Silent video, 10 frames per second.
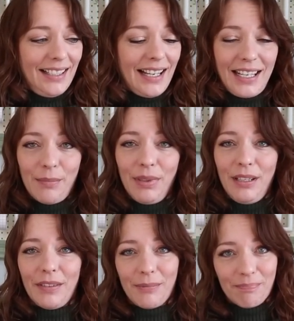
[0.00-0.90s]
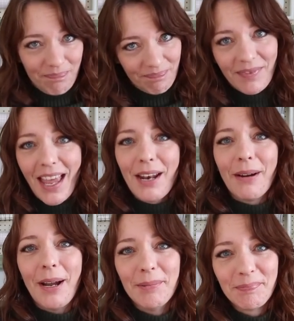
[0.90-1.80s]
I can't believe it.
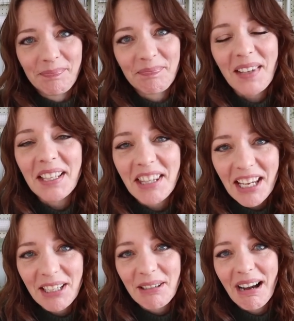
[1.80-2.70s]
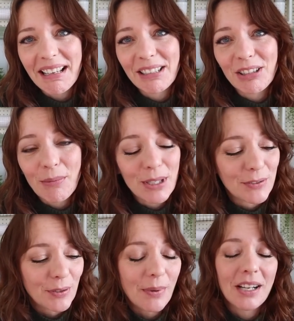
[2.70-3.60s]
Anyway, thank you guys so much
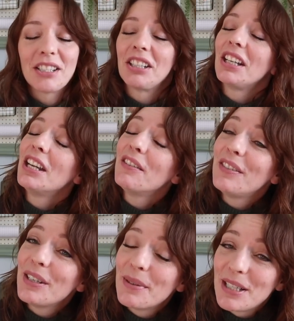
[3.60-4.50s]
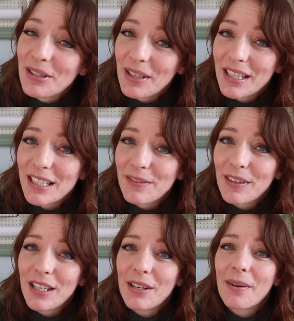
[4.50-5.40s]
for watching. If you enjoyed this
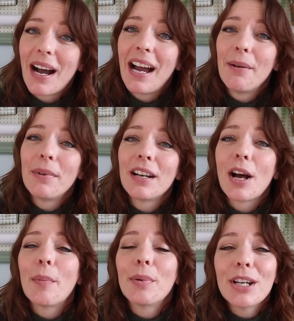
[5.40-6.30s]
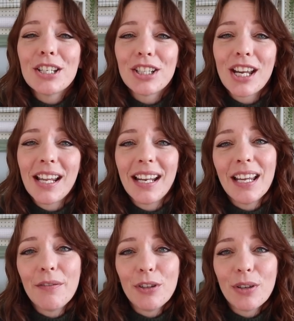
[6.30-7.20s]
video, I would appreciate it
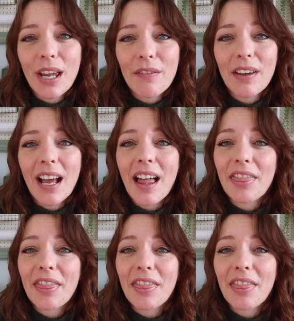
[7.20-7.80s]
if you gave it a